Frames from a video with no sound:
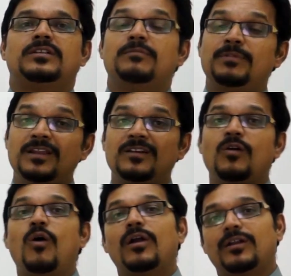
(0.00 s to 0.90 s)
They believed
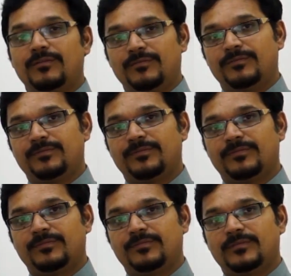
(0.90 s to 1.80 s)
God
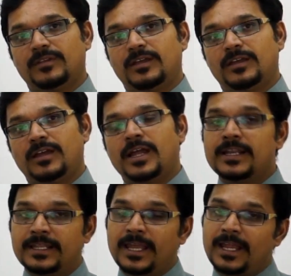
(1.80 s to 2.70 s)

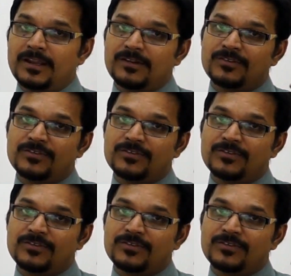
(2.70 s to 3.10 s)
and they